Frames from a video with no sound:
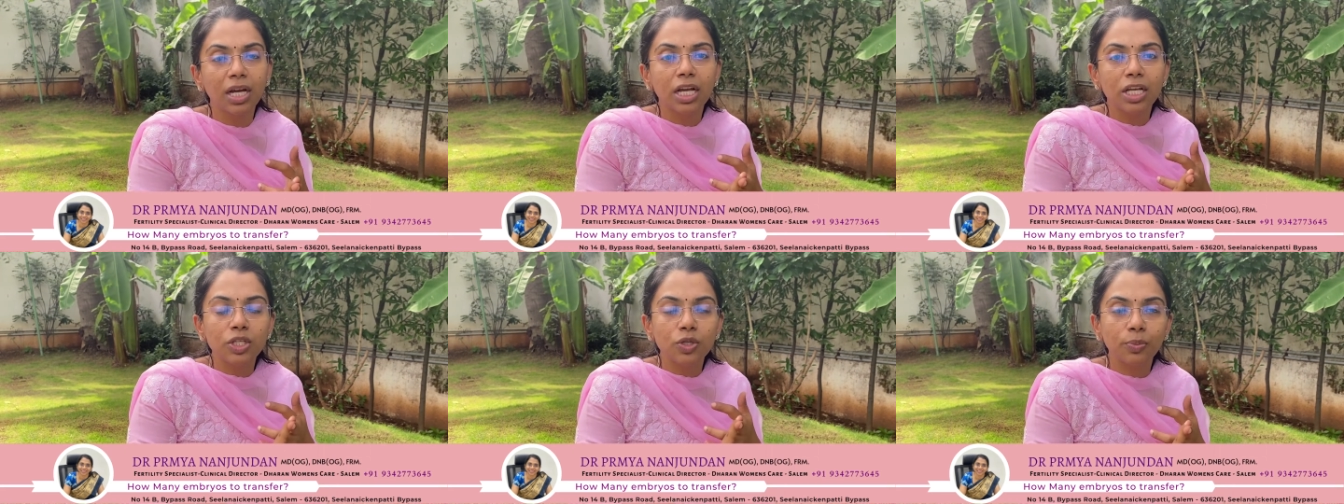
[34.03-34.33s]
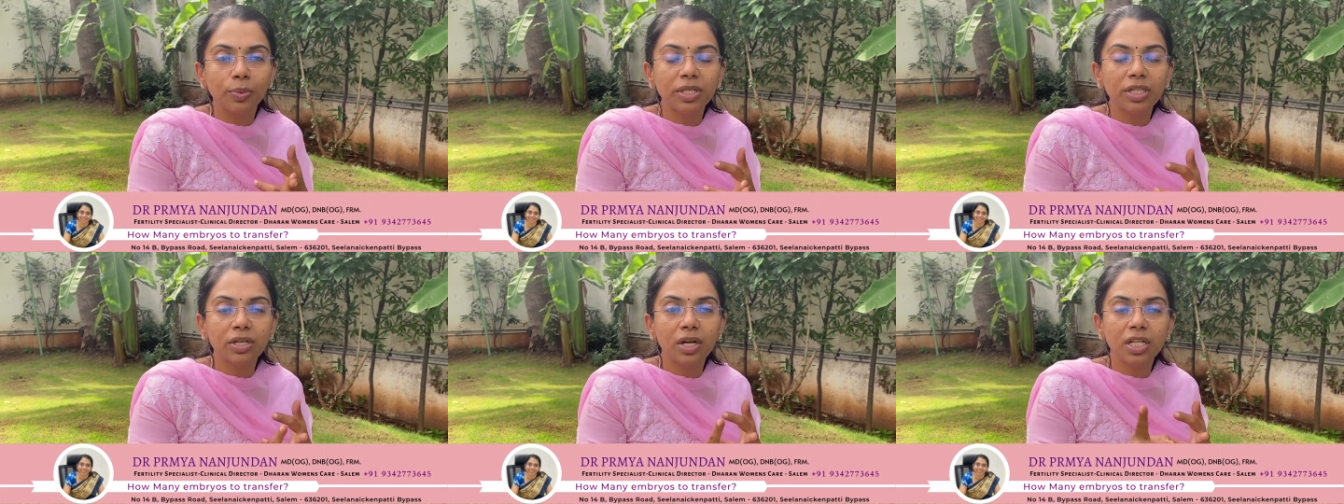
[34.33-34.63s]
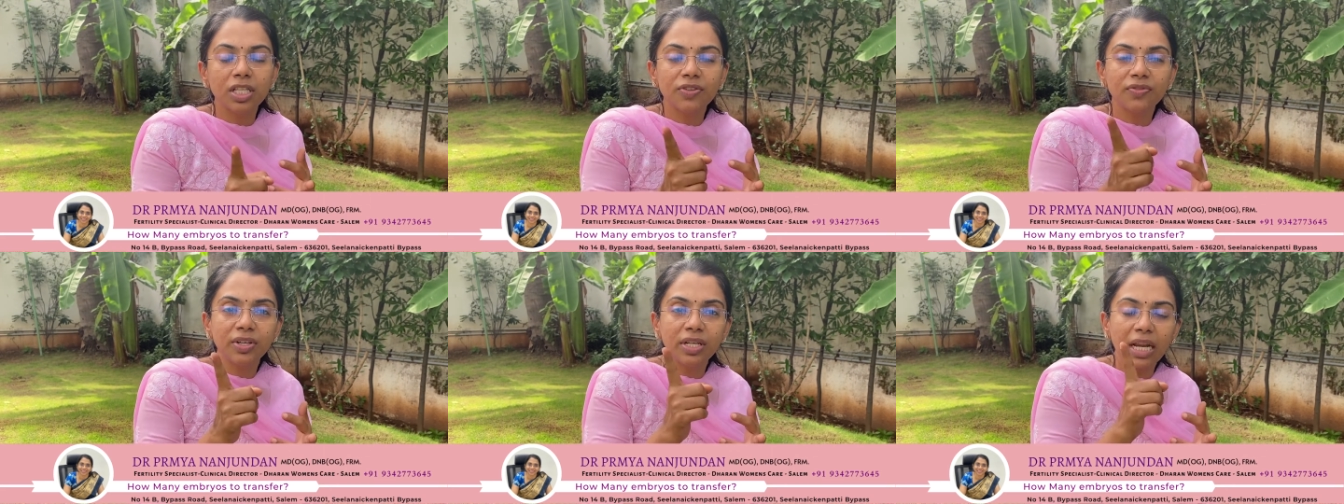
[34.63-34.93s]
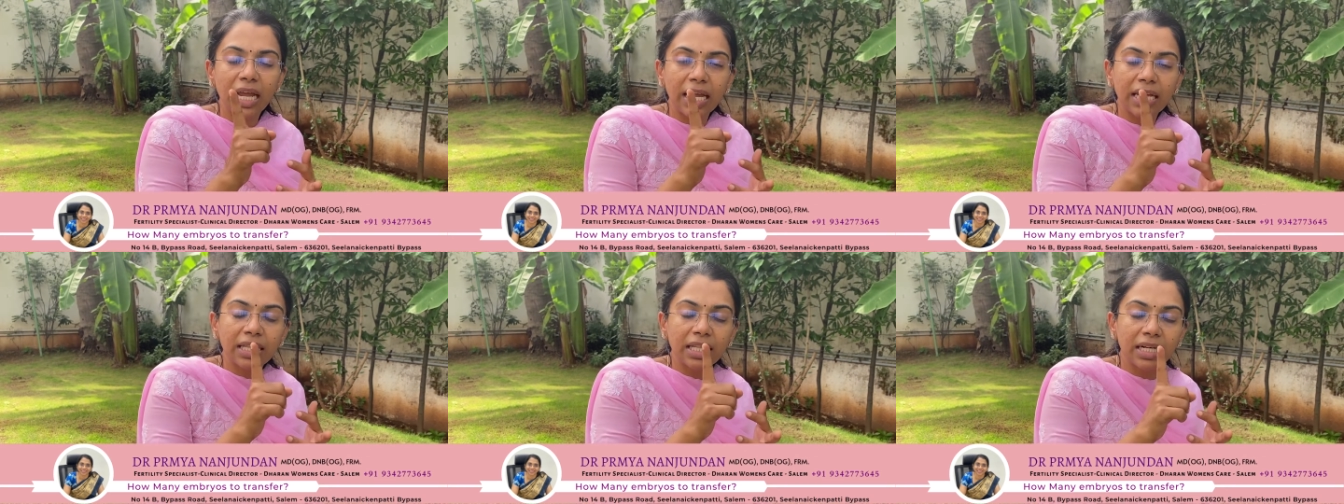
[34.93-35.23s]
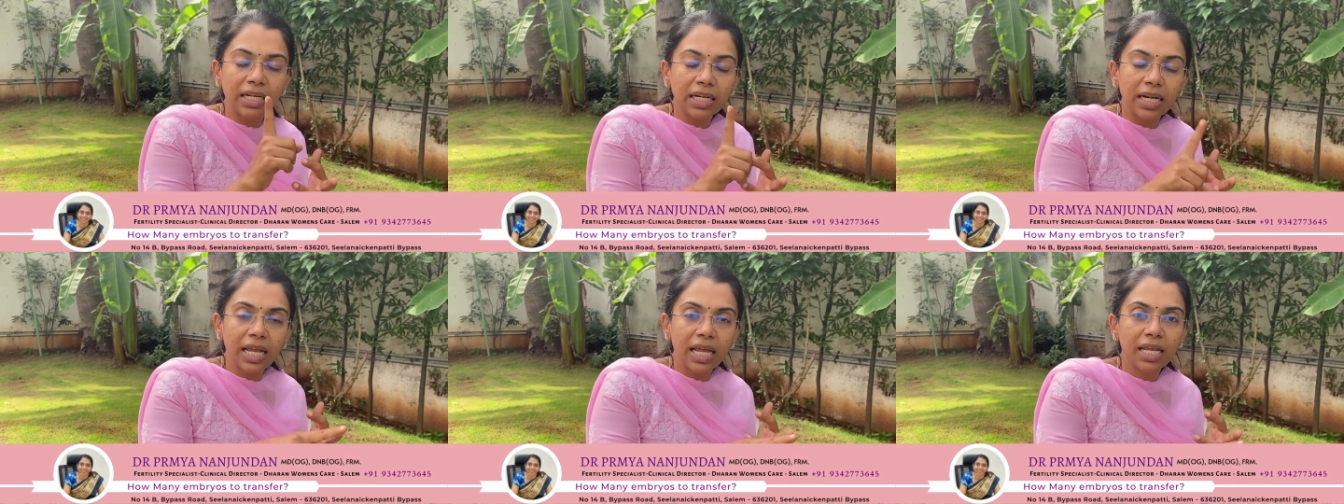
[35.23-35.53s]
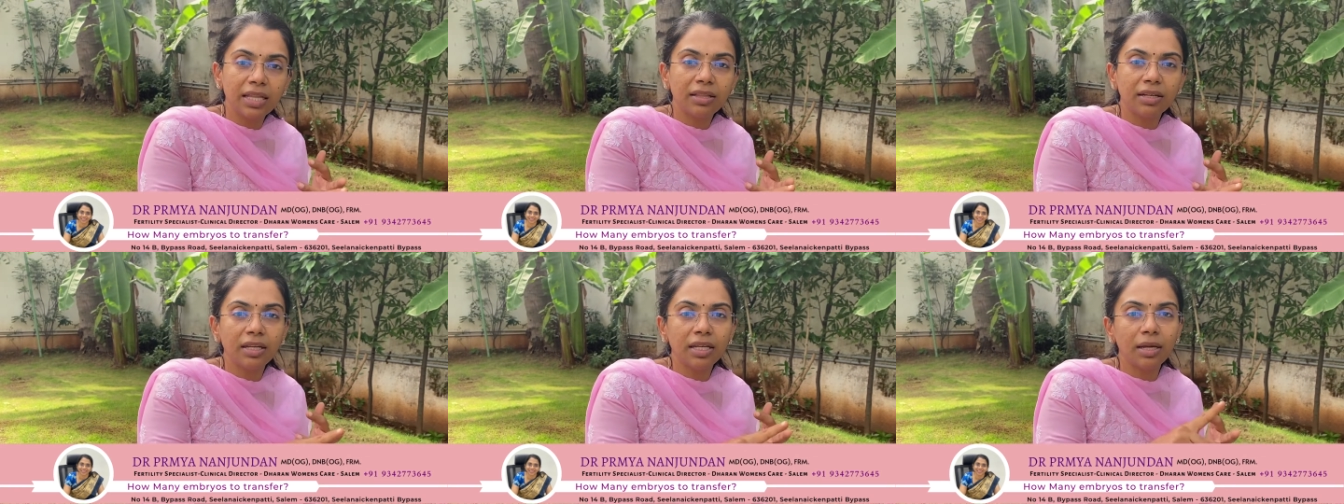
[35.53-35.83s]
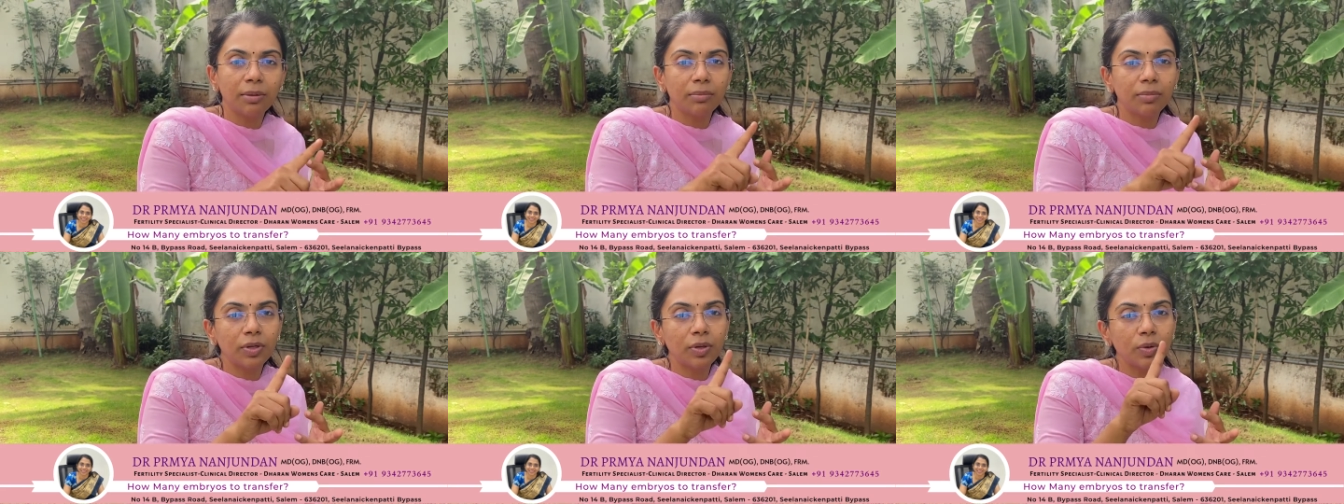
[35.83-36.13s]
so we transfer either a day 3
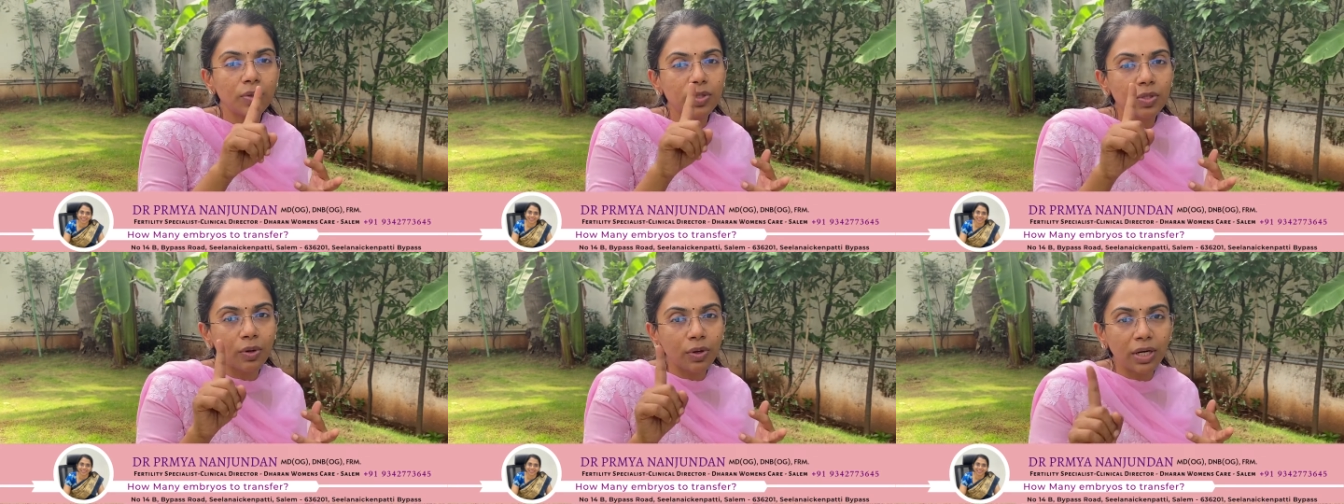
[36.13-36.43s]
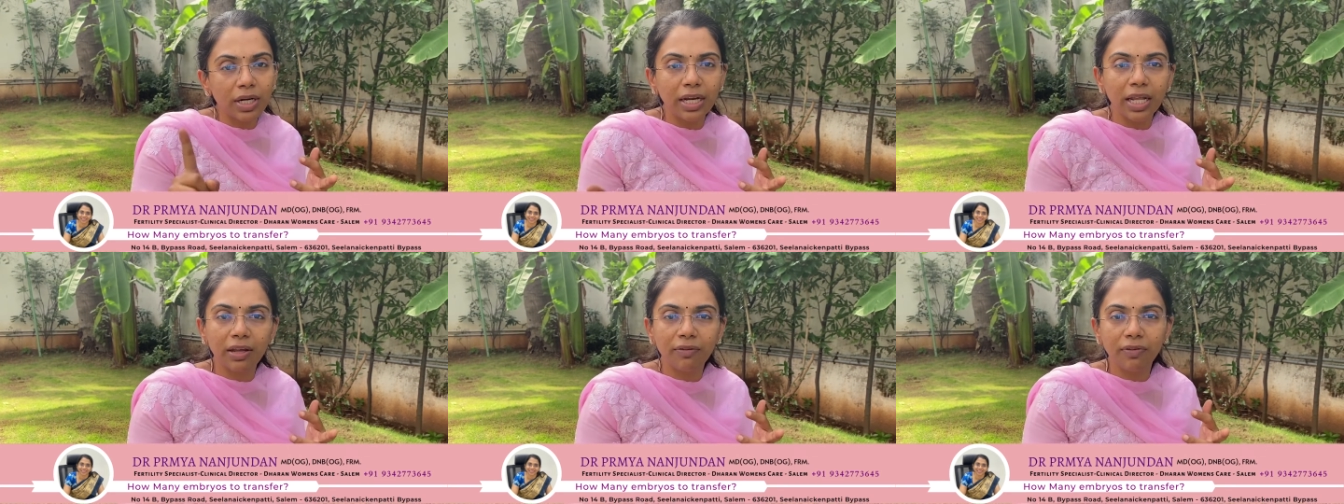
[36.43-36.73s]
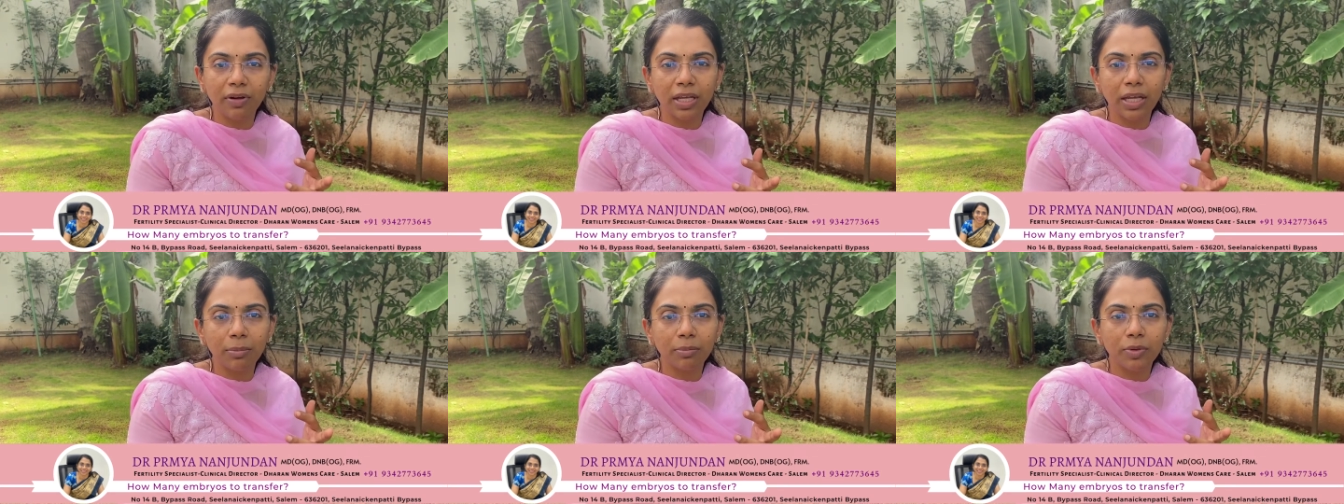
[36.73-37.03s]
embryos or a day 5